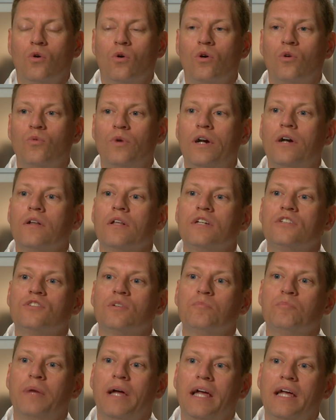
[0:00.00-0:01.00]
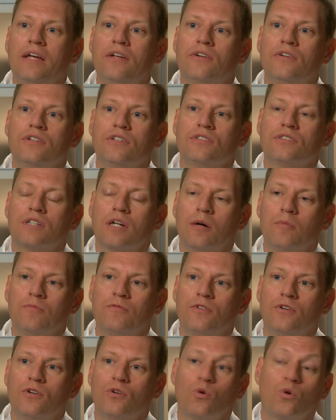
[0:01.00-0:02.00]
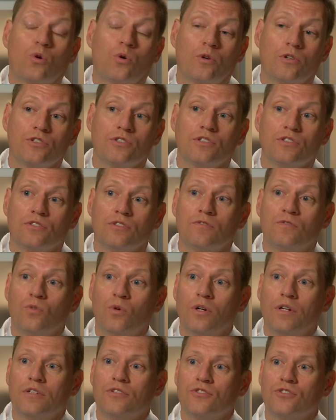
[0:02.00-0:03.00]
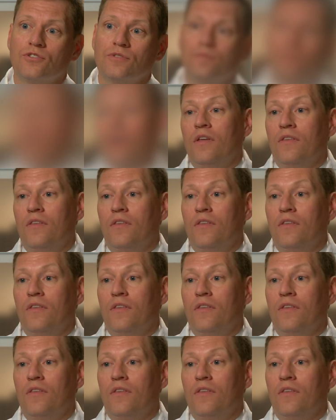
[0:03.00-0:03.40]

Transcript: or rarely some pain or discomfort or hoarseness of voice.